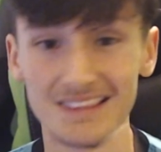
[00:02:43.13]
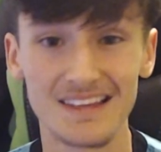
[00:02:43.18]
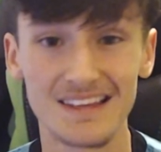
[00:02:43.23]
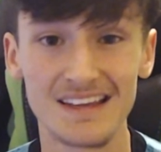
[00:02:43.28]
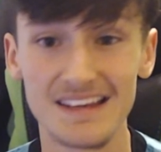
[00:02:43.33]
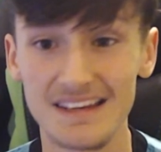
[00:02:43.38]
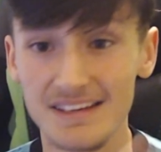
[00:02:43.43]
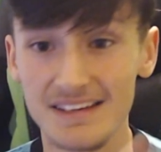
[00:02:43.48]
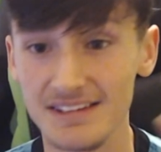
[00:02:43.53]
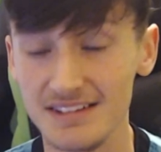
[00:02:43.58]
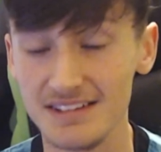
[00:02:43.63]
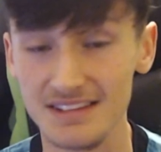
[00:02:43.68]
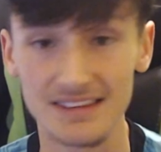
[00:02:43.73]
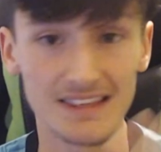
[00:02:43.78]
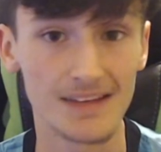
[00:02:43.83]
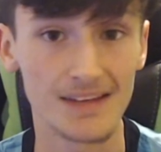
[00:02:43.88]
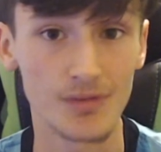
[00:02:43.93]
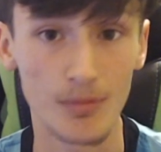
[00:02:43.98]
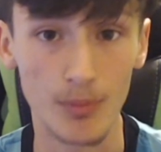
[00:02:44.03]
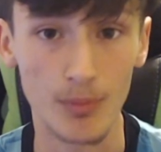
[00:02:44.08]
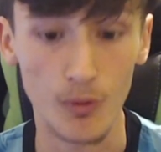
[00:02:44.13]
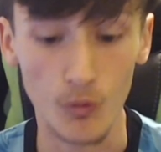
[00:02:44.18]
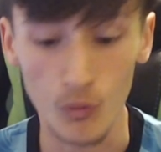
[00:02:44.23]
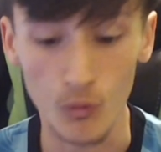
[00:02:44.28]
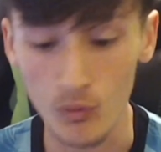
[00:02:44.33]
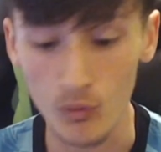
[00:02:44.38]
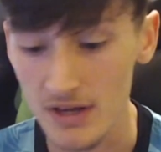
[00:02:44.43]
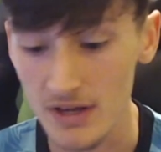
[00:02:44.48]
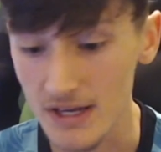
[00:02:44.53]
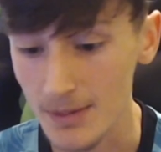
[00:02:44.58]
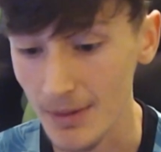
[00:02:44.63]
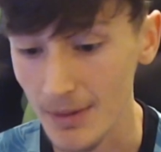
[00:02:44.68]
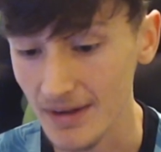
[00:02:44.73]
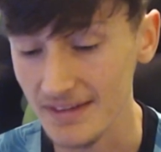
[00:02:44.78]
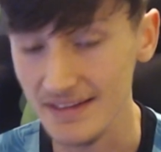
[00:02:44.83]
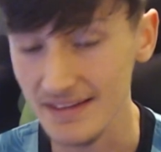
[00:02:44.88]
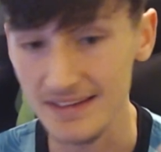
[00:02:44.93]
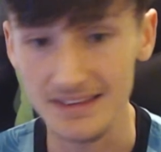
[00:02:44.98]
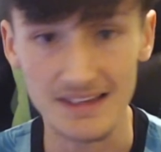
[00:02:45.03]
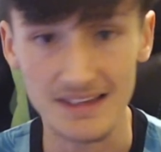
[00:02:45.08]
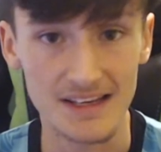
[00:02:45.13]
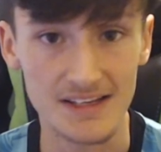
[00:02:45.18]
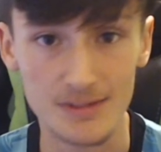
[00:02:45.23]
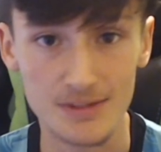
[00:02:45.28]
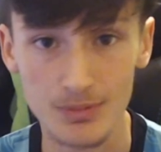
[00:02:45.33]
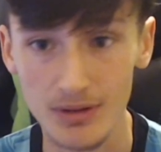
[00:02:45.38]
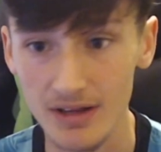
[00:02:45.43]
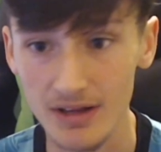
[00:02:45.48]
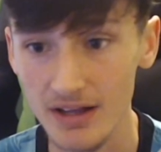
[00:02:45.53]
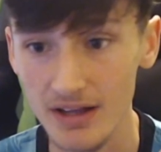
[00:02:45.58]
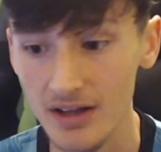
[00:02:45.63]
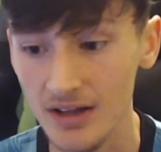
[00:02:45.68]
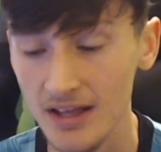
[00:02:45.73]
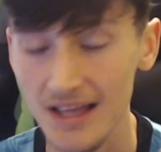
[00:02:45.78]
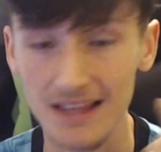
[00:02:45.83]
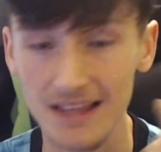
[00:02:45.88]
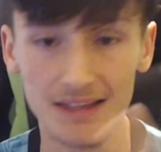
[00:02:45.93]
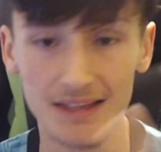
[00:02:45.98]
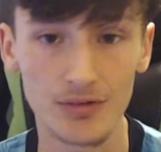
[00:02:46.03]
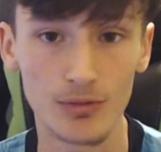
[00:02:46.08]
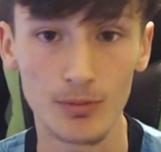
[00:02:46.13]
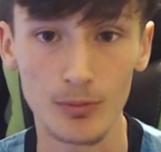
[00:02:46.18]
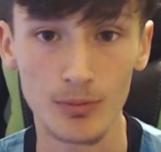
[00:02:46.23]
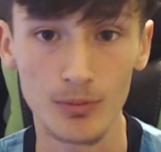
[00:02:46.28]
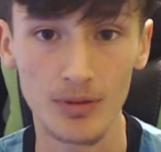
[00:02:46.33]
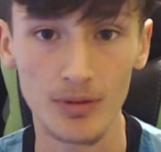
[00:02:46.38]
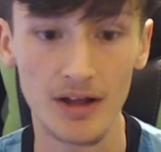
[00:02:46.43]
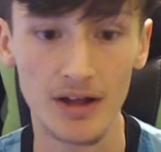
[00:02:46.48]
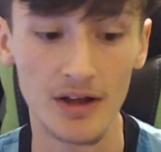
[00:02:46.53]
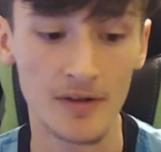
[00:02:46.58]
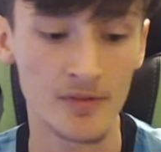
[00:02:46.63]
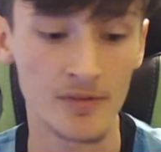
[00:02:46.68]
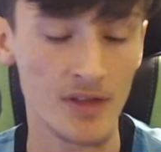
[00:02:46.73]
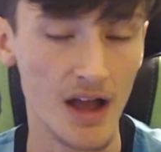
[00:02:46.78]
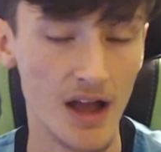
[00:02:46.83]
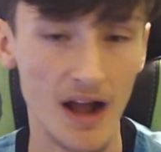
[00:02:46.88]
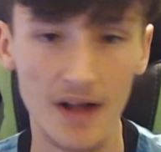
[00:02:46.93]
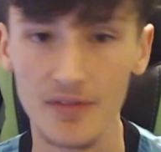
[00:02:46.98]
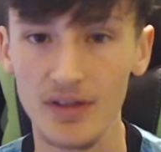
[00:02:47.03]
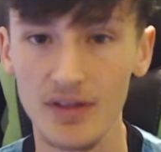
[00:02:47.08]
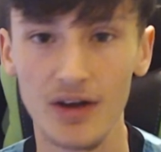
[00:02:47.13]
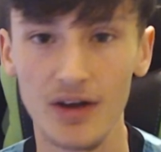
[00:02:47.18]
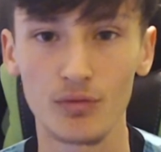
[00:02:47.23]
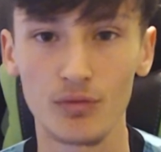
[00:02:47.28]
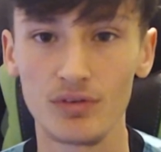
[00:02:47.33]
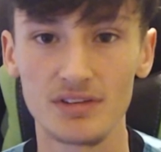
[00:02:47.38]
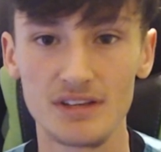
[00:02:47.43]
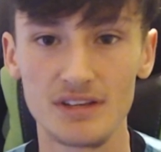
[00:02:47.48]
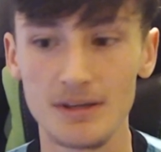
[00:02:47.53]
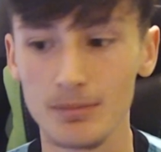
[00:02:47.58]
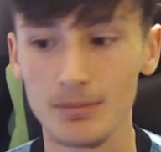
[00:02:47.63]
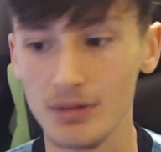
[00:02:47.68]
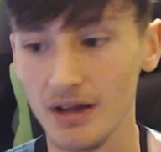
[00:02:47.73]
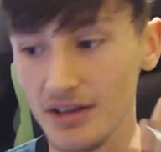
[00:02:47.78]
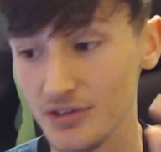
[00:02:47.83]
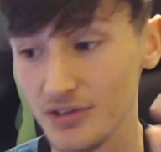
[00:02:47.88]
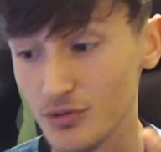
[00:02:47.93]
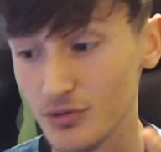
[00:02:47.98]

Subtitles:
Leeds and Liverpool. You might need a Leeds player, a Liverpool player and that other team player.